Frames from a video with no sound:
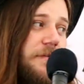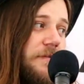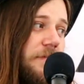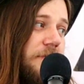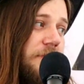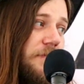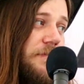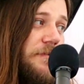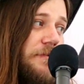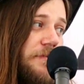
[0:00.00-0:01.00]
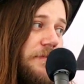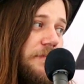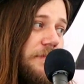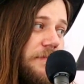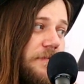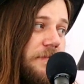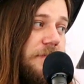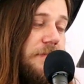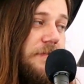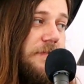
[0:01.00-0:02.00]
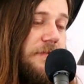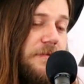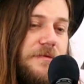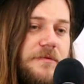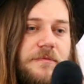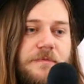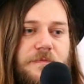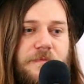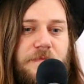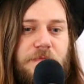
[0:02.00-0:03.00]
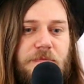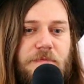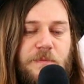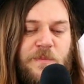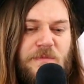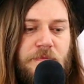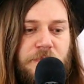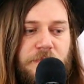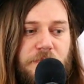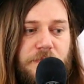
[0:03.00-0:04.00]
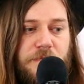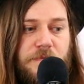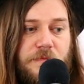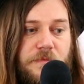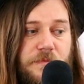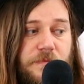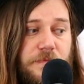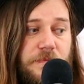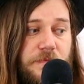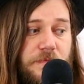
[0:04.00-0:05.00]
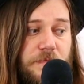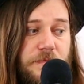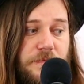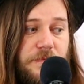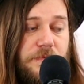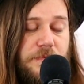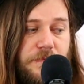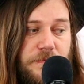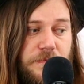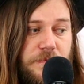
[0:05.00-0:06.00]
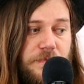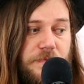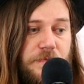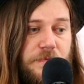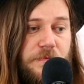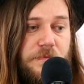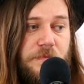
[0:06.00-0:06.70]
This person isn't speaking.